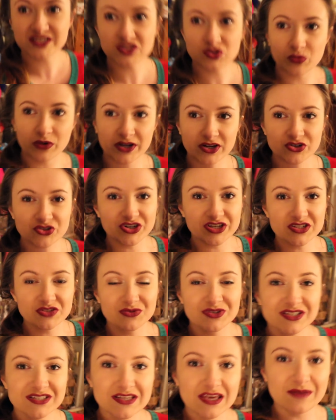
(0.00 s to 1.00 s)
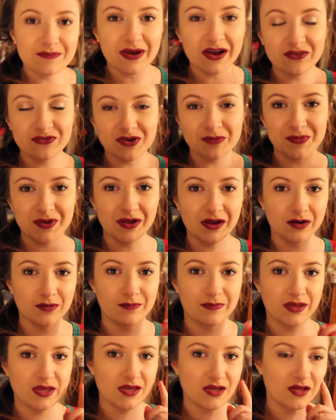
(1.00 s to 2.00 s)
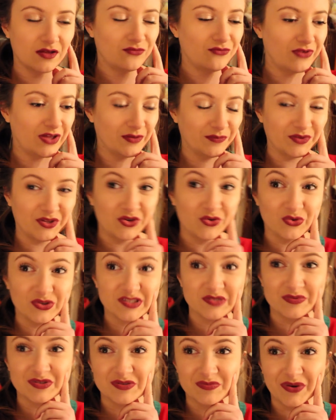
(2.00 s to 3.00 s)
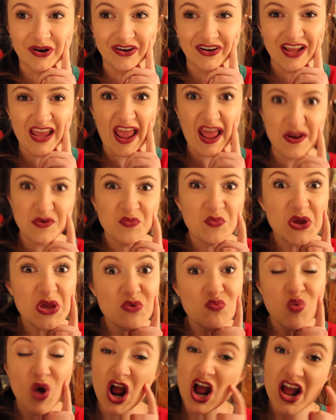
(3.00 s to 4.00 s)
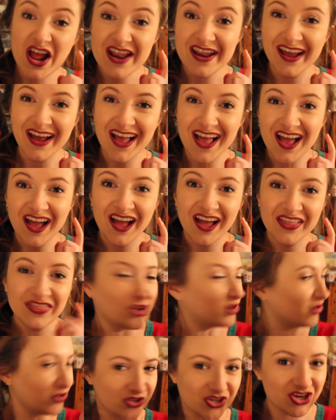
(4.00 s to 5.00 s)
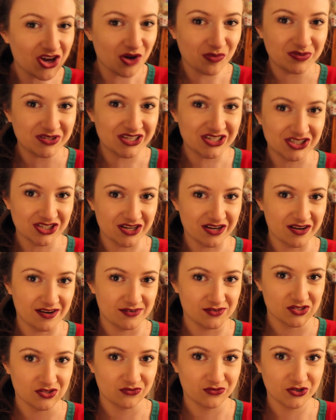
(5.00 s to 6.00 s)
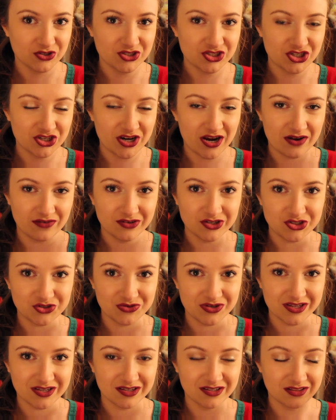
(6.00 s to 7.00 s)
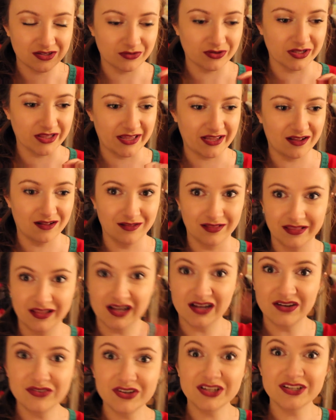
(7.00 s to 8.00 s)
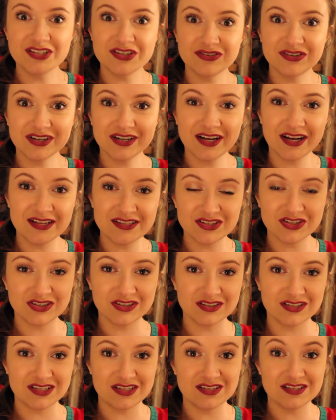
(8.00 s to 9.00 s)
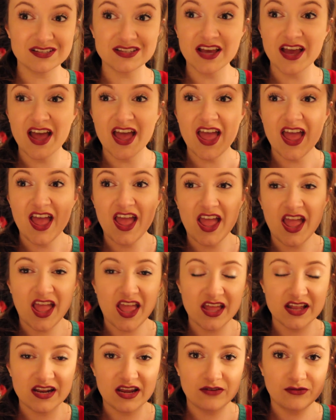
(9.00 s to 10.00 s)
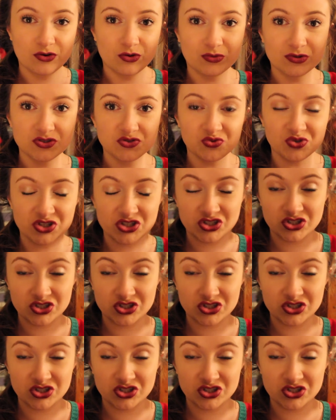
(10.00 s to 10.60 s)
sweater dress. We just came back from our big family Christmas party and we won the cookie competition. It was the first year ever doing it. There were like 11 different kinds of cookies, and everyone's was